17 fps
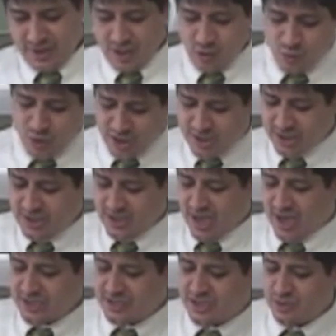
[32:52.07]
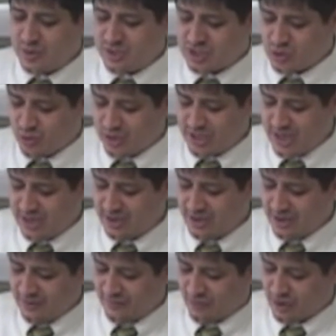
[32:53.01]
What could God do with 28
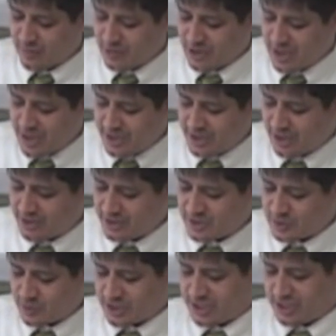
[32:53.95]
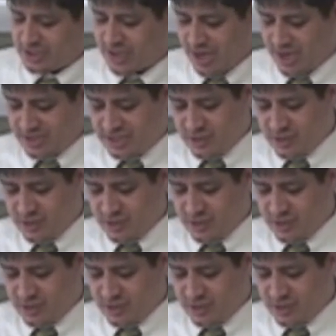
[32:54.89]
former headhunters? What could God